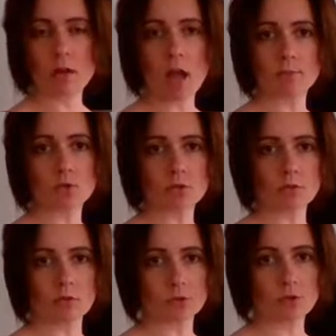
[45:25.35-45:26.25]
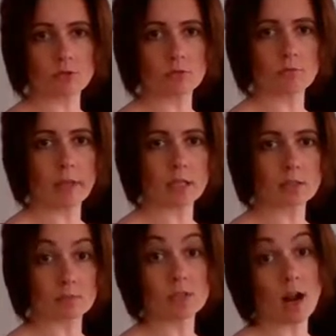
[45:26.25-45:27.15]
I'm just going to make
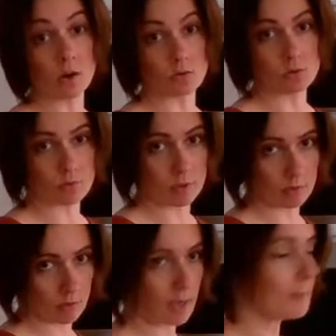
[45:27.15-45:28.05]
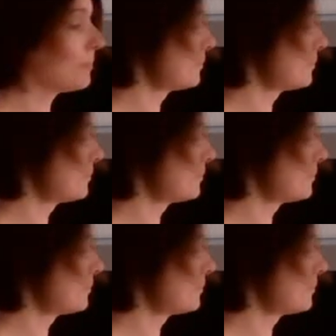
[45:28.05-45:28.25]
some tacos with it, okay?